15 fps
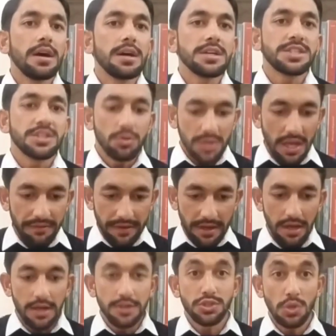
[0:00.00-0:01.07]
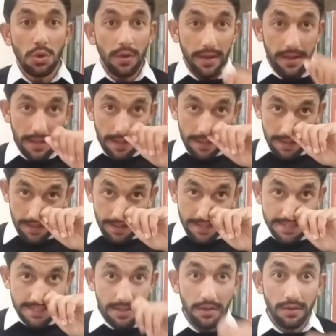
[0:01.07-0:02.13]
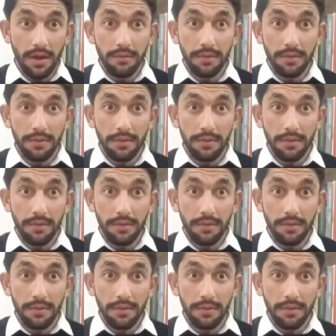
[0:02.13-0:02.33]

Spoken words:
South Africa. So it's a